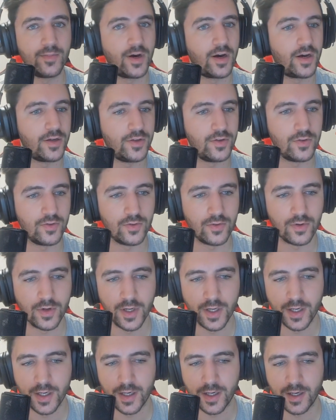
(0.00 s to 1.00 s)
Are you
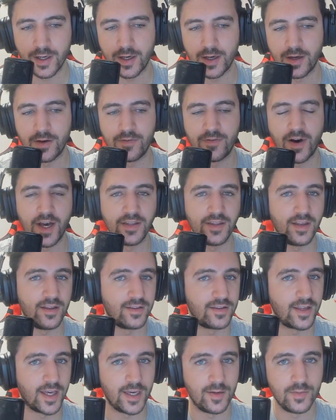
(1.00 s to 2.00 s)
finding
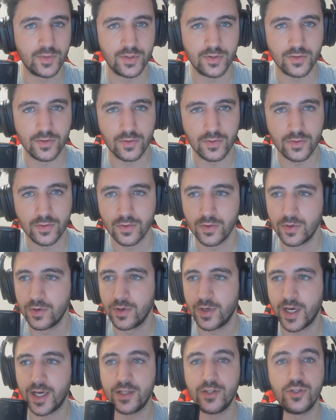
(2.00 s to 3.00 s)
time to
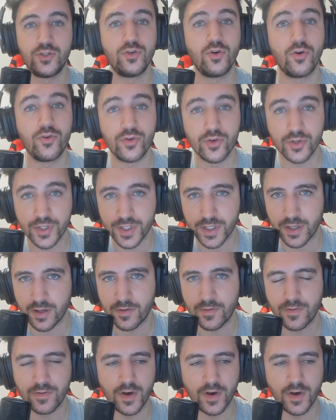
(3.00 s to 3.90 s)
enjoy yourself?